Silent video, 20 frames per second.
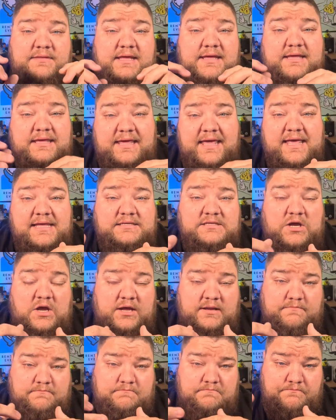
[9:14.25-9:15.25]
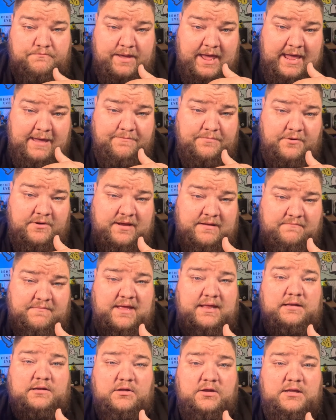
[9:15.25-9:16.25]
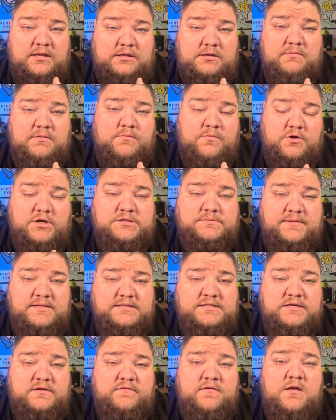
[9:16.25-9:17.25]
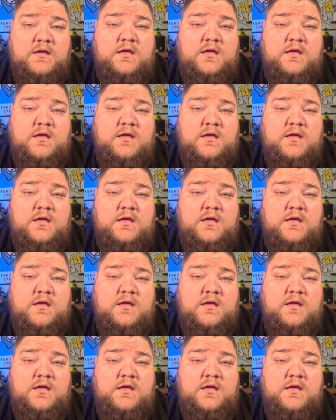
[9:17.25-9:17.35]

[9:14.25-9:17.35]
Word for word: that yes on paper it may look a little bit more expensive